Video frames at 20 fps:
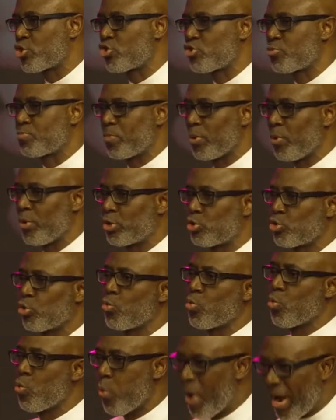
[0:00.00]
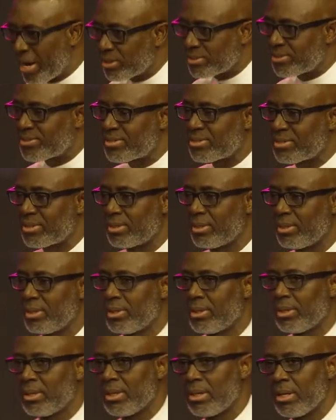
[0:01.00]
spiritual wealth.
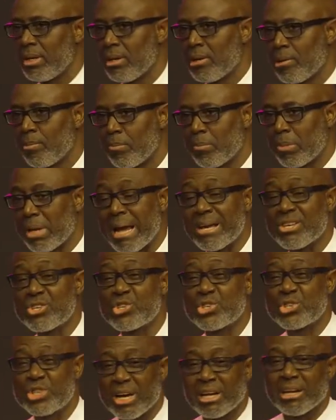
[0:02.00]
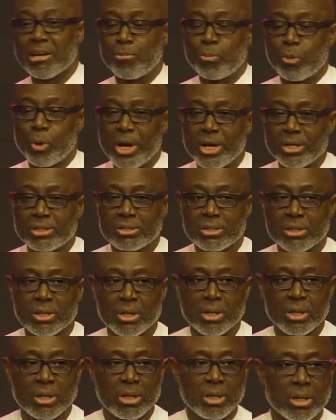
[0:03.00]
But I celebrate
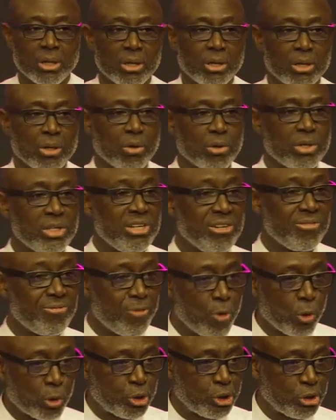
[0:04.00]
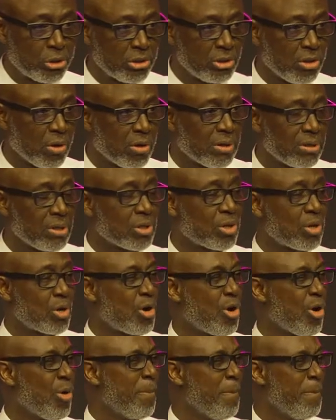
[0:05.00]
your devotion, your
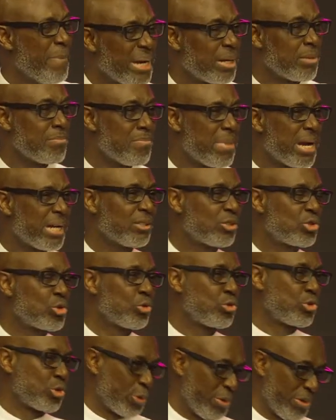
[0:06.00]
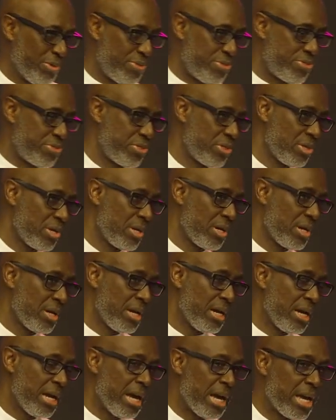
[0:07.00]
commitment to truth
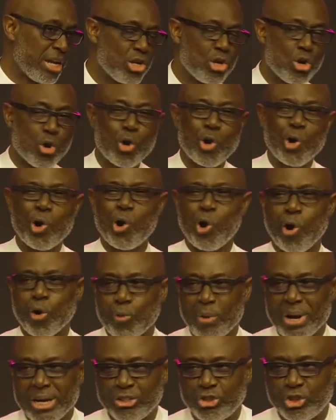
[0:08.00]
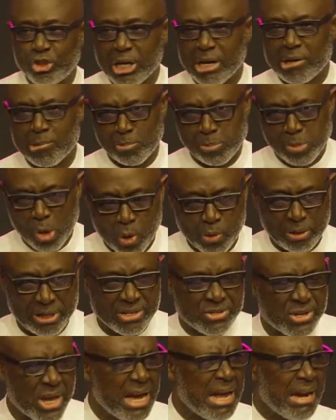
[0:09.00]
and your courage and
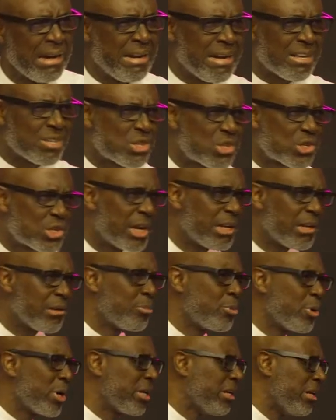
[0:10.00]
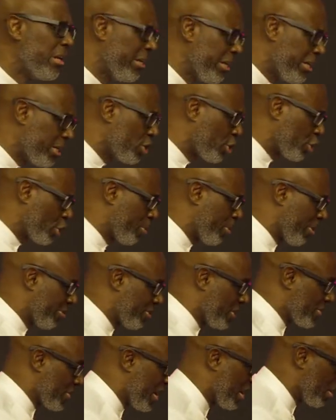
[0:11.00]
boldness. Let's celebrate the leadership
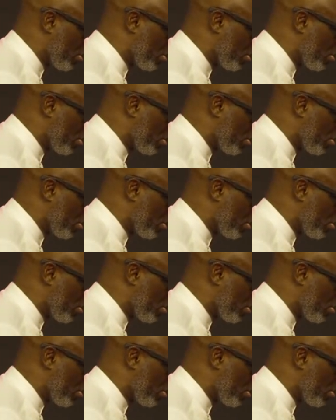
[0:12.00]
of this